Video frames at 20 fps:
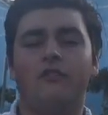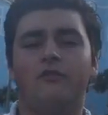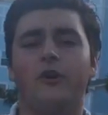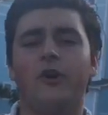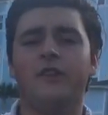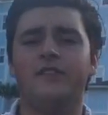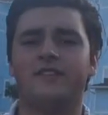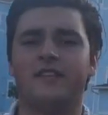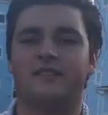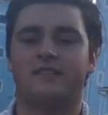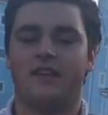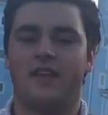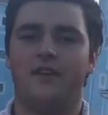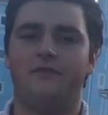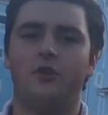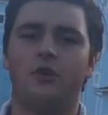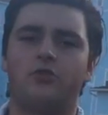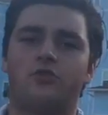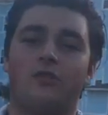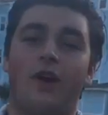For instance,
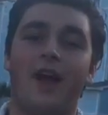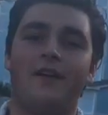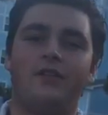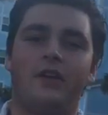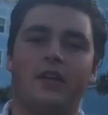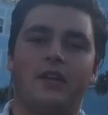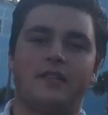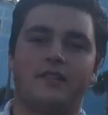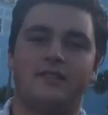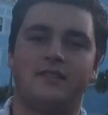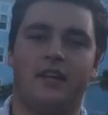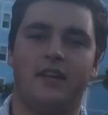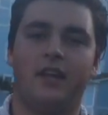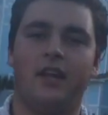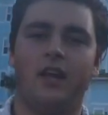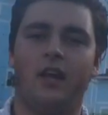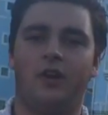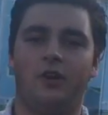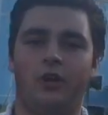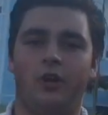if you're driving in a
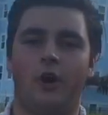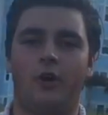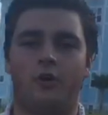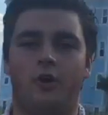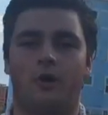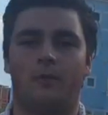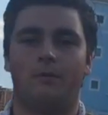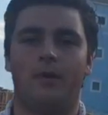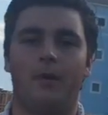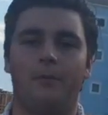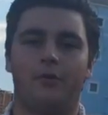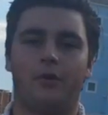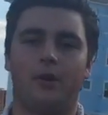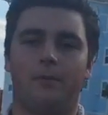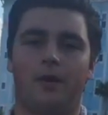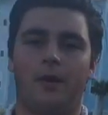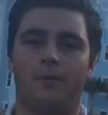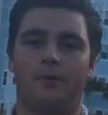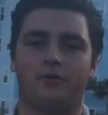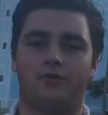city and you know you're bumper
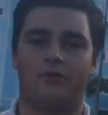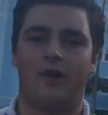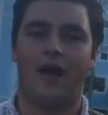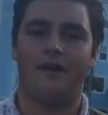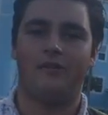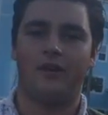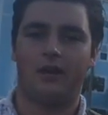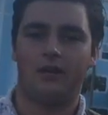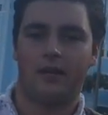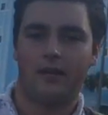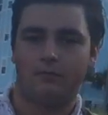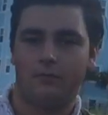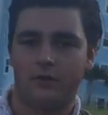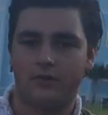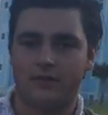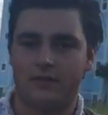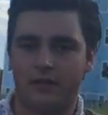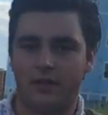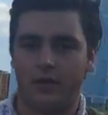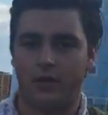to bumper traffic like
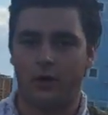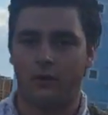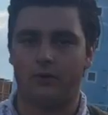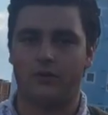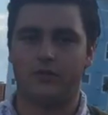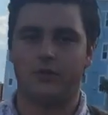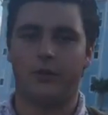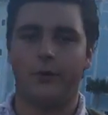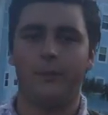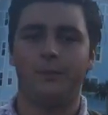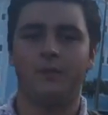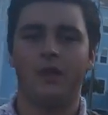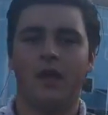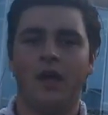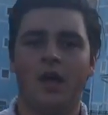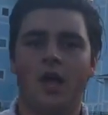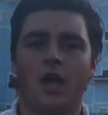most city goers do,